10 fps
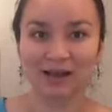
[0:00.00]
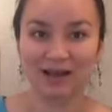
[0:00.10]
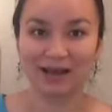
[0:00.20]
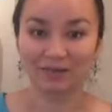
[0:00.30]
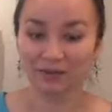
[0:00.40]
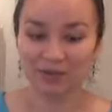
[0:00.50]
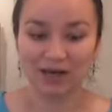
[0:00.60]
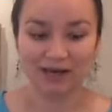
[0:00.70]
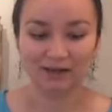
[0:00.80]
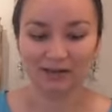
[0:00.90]
I had those
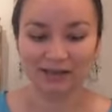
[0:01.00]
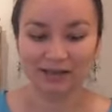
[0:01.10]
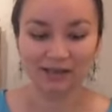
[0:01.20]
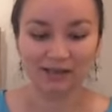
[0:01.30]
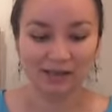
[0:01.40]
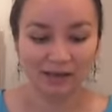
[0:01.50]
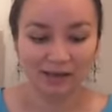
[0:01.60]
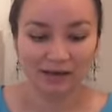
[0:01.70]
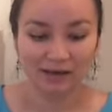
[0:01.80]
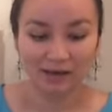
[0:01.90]
tired days.
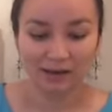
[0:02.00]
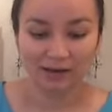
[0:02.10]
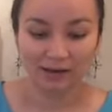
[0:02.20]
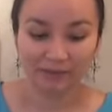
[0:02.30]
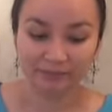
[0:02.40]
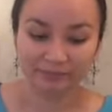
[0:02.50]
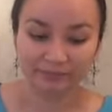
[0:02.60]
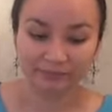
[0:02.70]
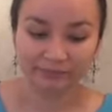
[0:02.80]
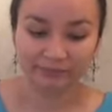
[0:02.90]

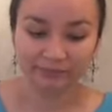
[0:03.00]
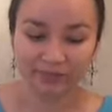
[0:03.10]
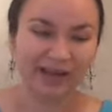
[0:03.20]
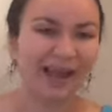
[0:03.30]
And